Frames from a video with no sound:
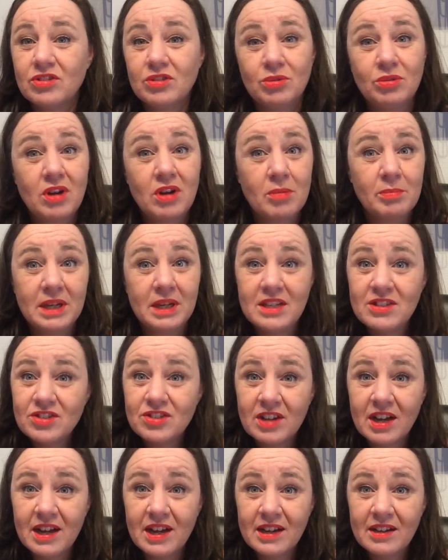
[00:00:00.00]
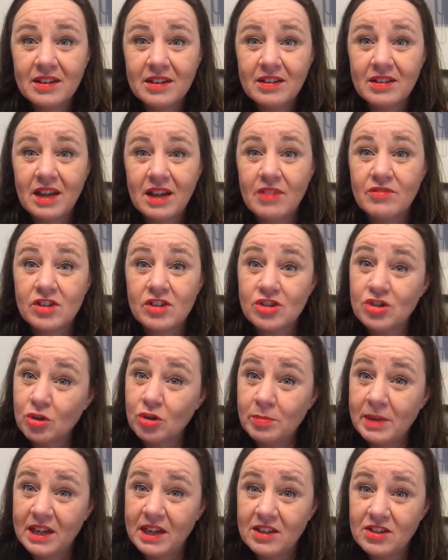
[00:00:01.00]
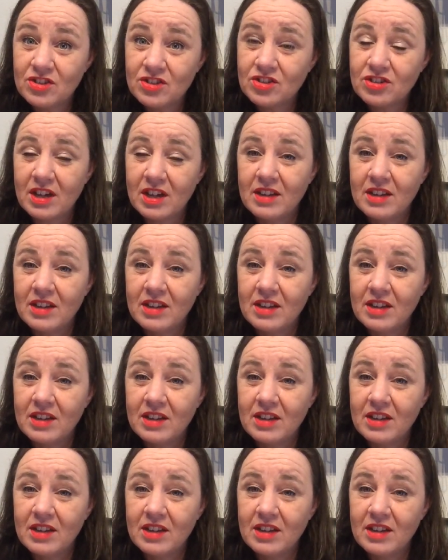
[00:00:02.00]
to come inside after 2 minutes,